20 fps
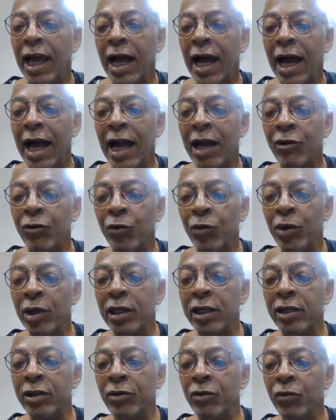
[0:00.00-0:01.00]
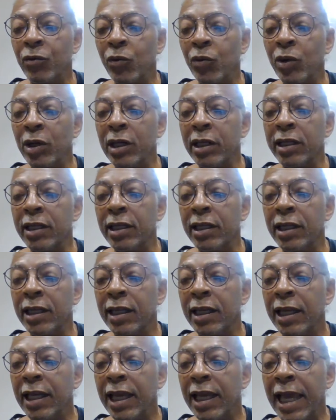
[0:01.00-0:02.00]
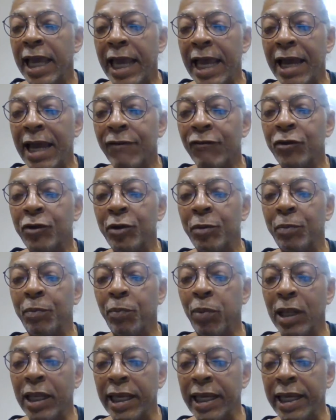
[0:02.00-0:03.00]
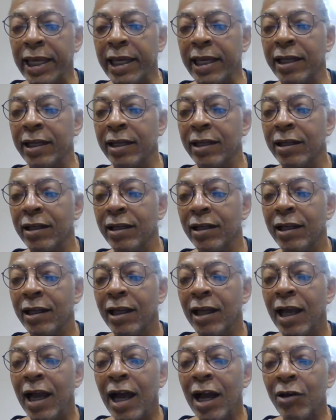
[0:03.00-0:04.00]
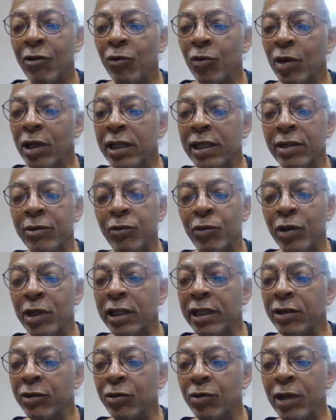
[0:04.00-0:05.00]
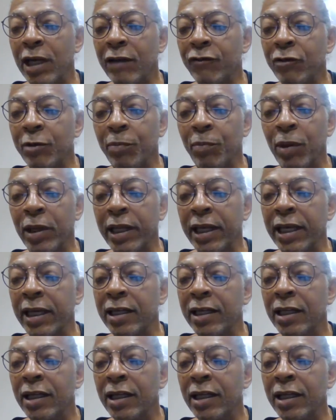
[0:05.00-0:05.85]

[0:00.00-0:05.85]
I really, really have to plan. I really, really do have to plan.